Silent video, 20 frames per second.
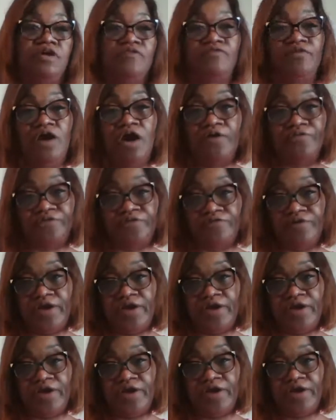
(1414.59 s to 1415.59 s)
you have
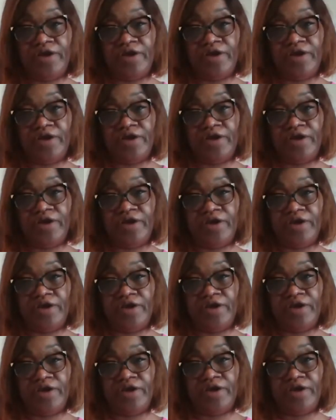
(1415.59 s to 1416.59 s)
arthritis, it could be
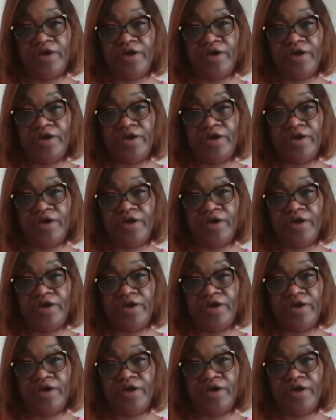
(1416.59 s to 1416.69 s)
trauma.